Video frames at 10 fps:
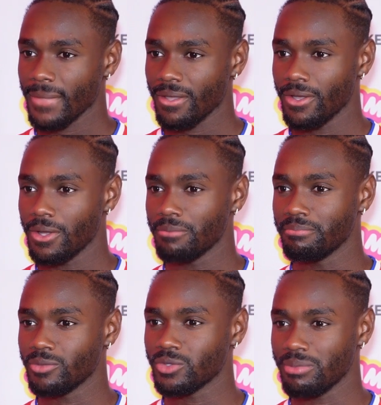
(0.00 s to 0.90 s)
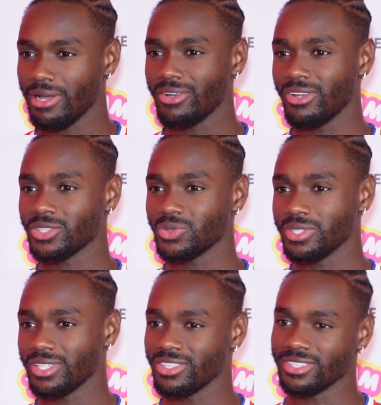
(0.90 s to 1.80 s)
It was about last
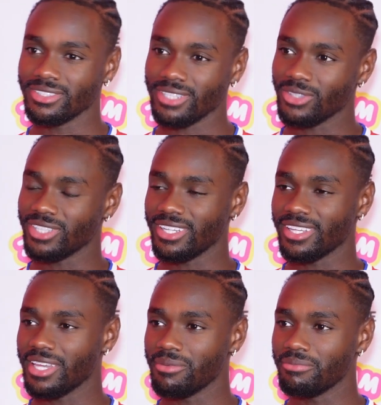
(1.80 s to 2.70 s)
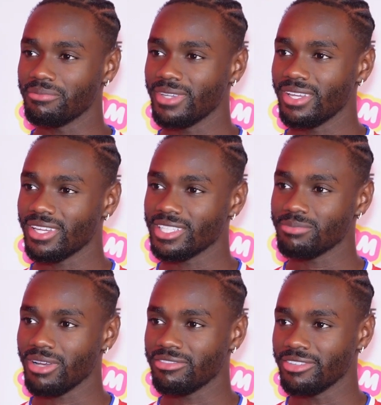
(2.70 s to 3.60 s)
week because I was at the game against
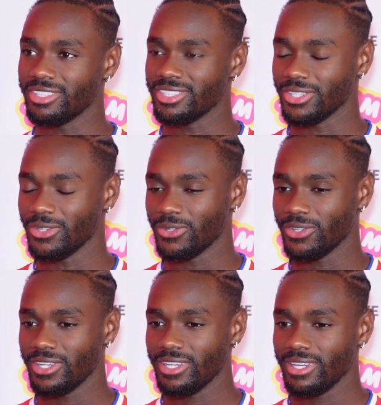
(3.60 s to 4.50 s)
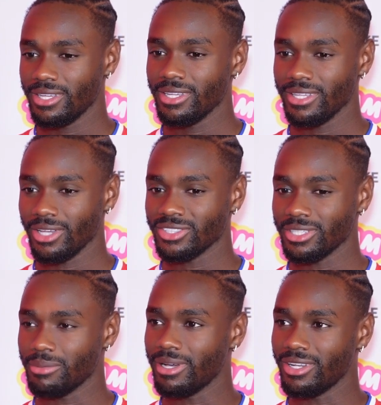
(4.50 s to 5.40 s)
Bradford, so yeah, I'll
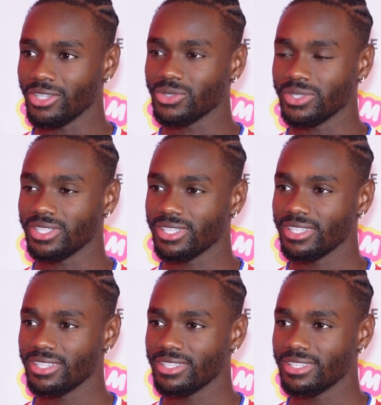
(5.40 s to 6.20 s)
say about last week.